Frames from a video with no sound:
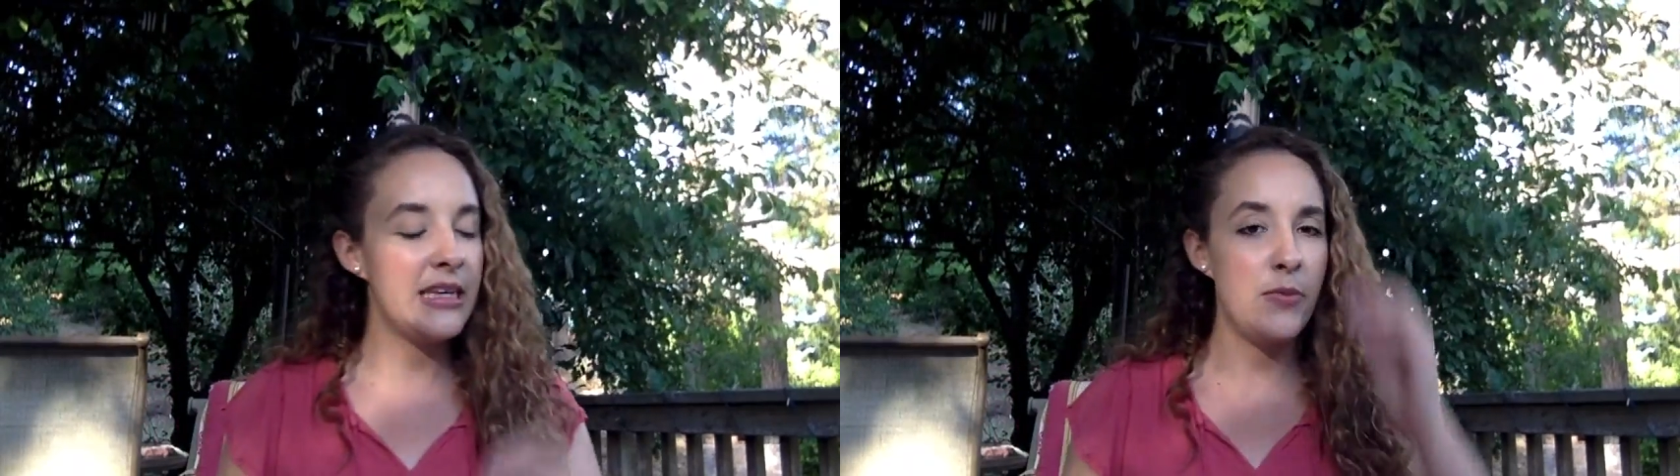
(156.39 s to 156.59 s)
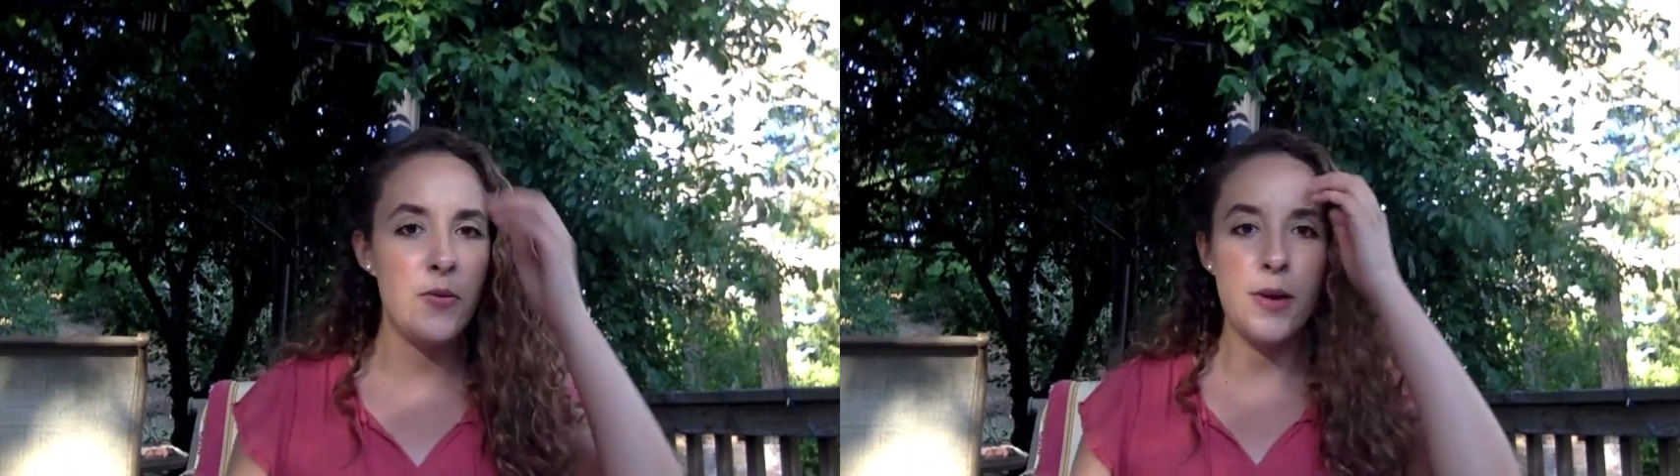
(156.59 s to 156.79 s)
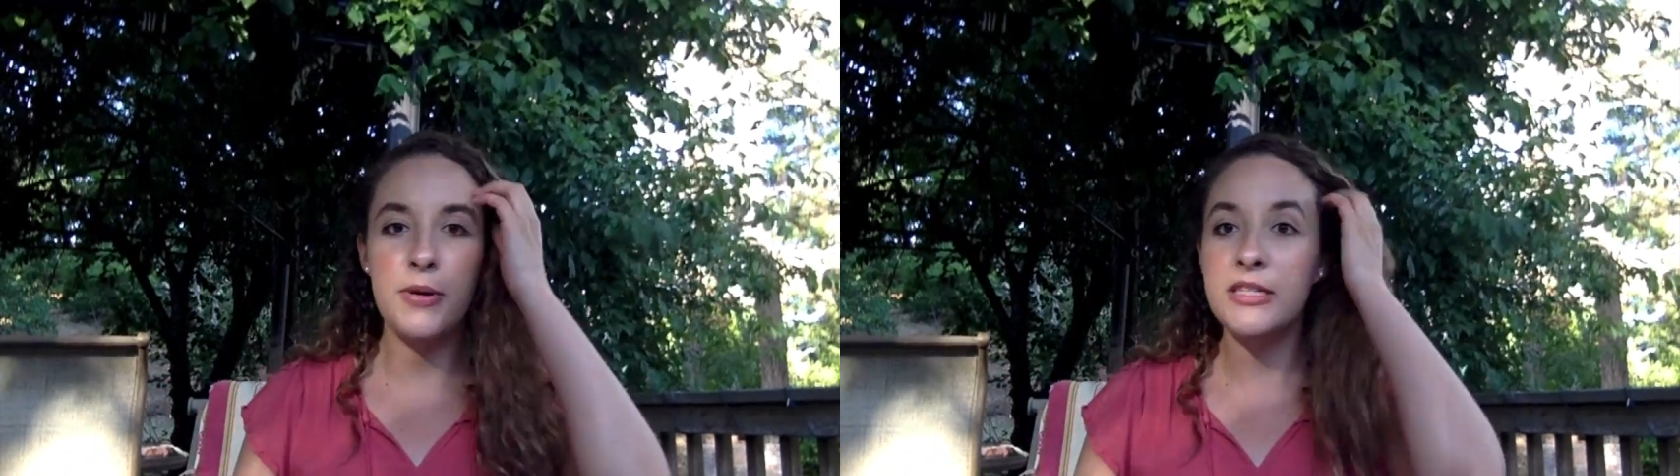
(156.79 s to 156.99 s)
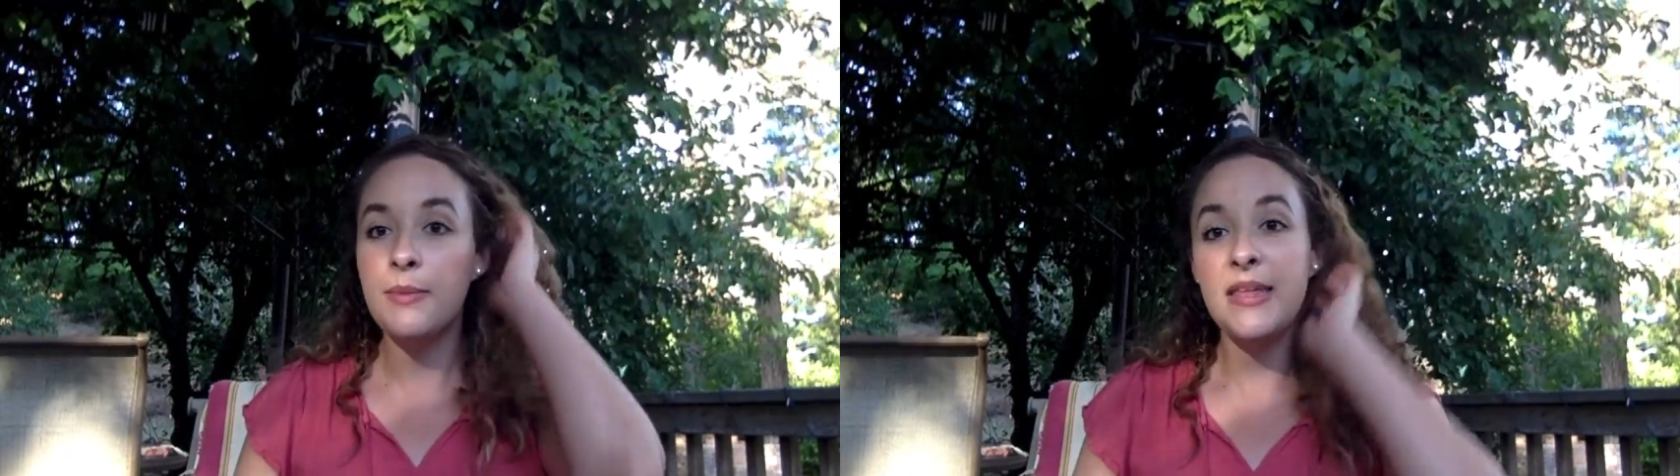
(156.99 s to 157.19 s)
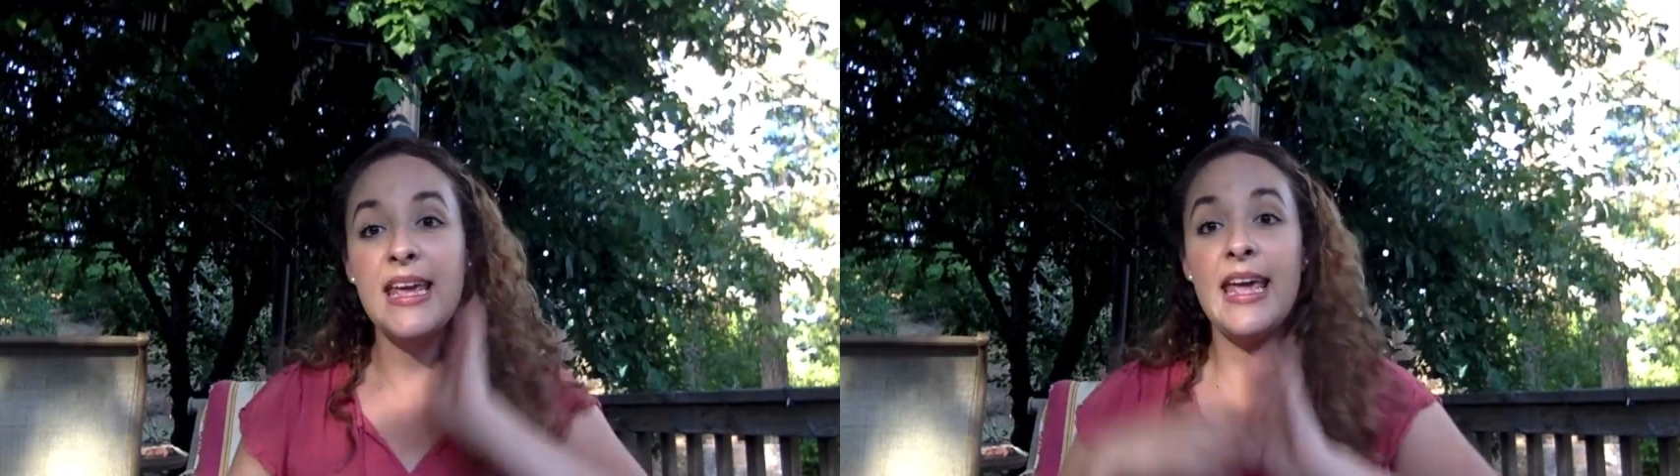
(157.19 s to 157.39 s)
we want to put
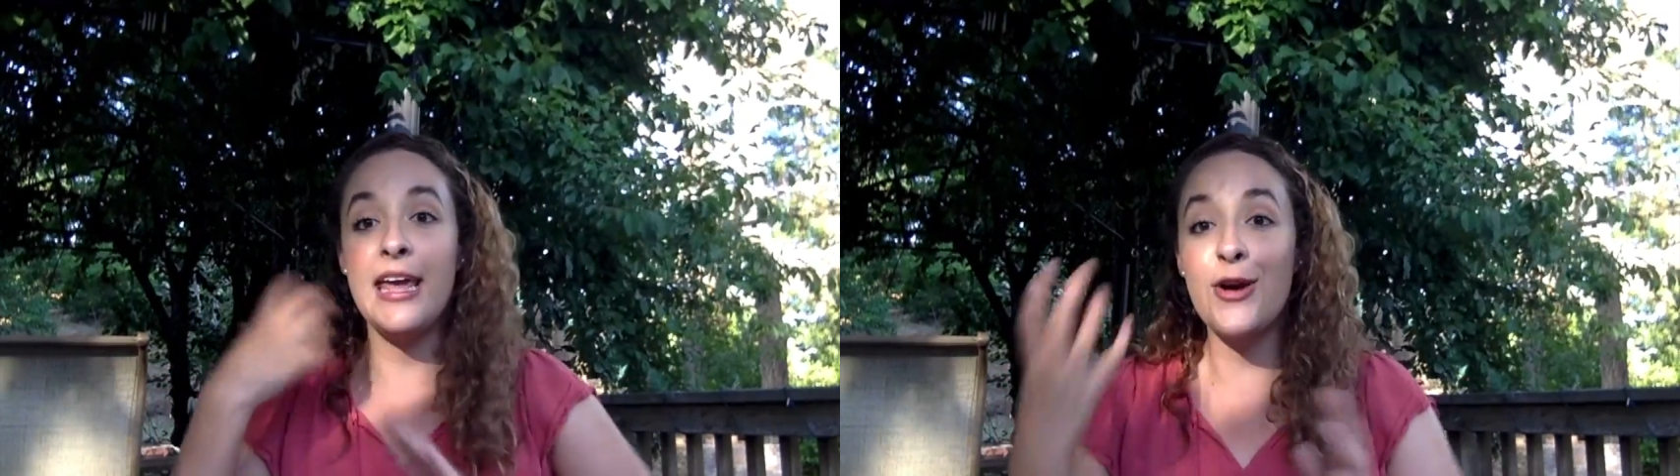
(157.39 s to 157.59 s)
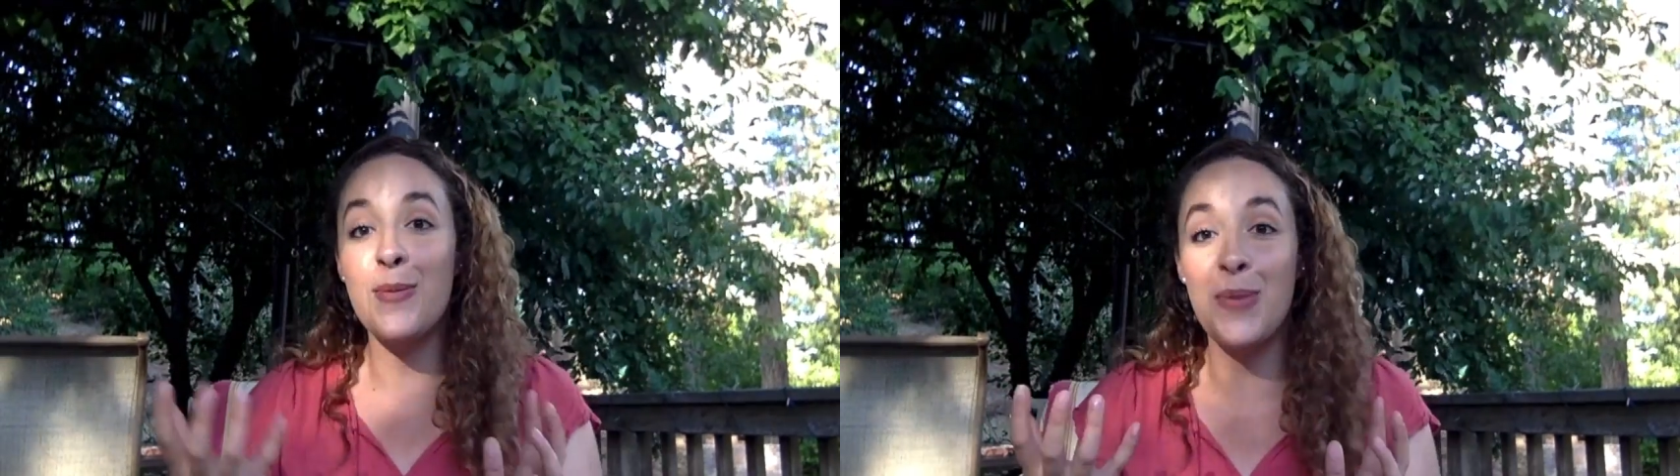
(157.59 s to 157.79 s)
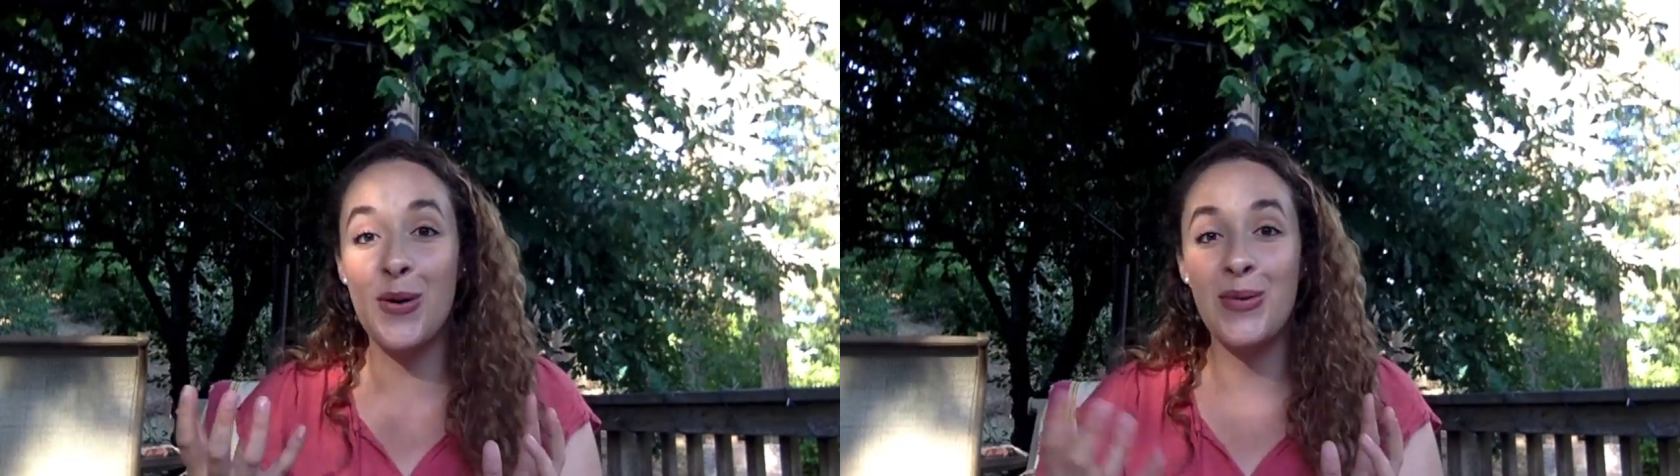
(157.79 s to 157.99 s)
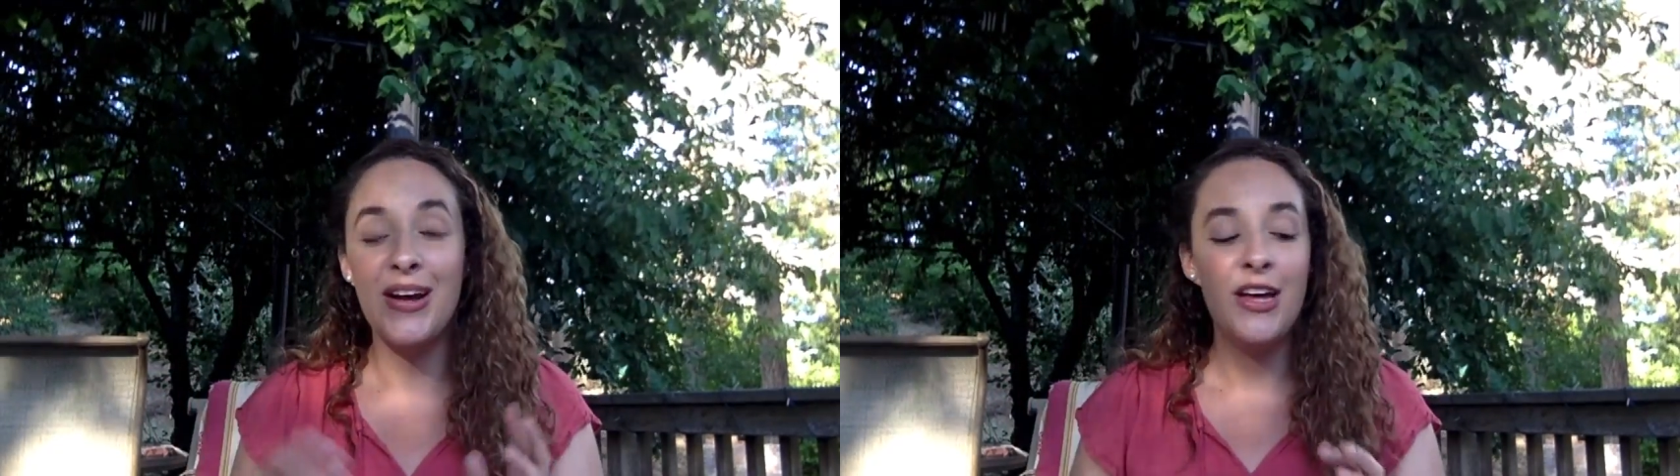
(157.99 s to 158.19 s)
something in our boat.